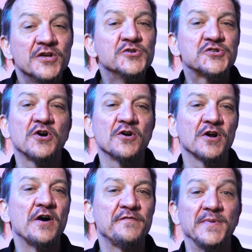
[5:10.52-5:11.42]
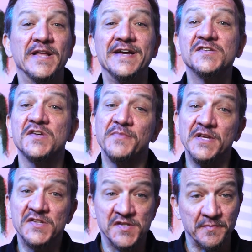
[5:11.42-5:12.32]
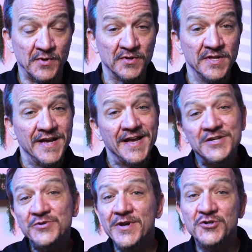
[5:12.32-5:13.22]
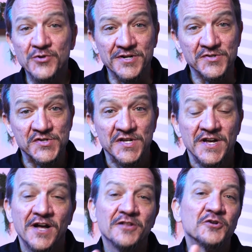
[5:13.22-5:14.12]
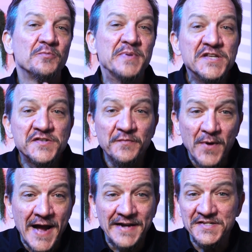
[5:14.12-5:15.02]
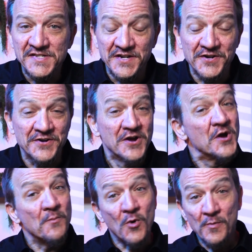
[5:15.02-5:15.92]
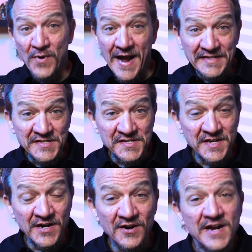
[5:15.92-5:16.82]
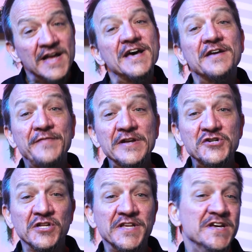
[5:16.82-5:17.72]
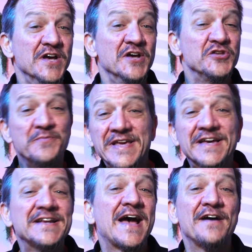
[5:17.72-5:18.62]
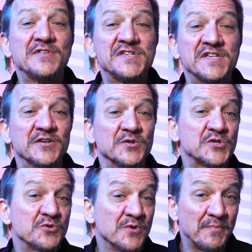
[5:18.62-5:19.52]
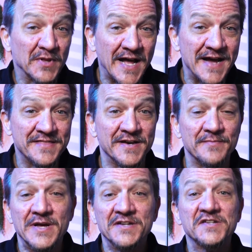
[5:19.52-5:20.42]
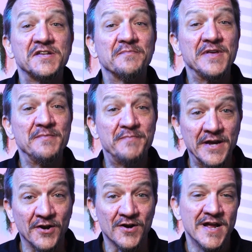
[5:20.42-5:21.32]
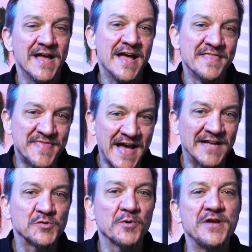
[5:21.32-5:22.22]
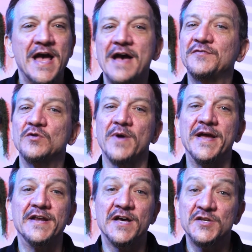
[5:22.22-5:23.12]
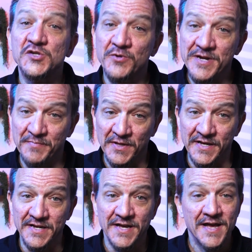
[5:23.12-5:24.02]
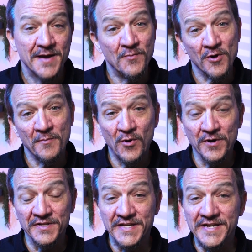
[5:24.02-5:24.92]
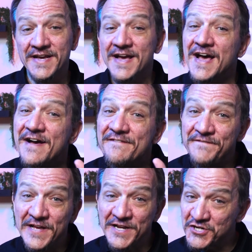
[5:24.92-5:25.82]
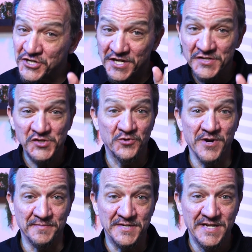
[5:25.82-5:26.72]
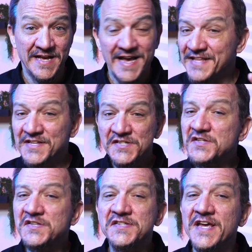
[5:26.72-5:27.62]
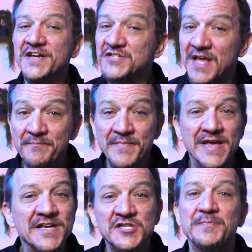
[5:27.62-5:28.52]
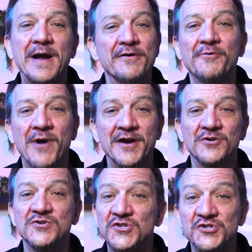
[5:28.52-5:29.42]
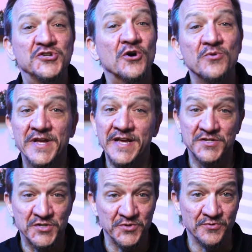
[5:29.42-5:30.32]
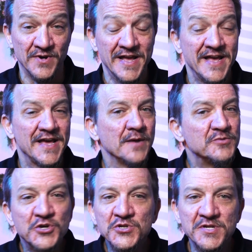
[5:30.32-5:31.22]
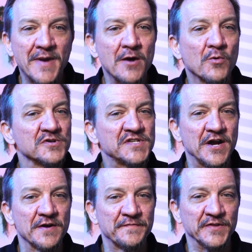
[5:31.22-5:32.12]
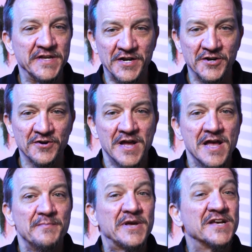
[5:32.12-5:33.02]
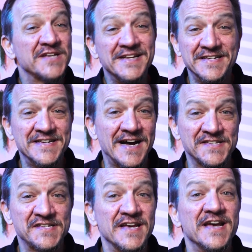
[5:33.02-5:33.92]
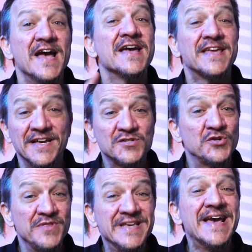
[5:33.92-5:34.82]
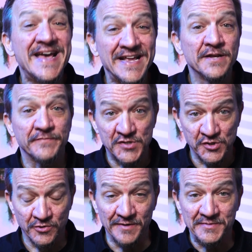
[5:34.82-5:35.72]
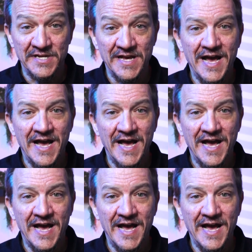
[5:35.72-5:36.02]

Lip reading: You start off playing something simple and doing drills. A little piece of practice here, more practice there, and eventually you begin to have the skills to apply them to something bigger. And that's where you have to write a screenplay. And more importantly, finish a script. And this is a stage that many aspiring writers don't get to. And I'm choosing my words carefully here because I did not say get to the end of a script.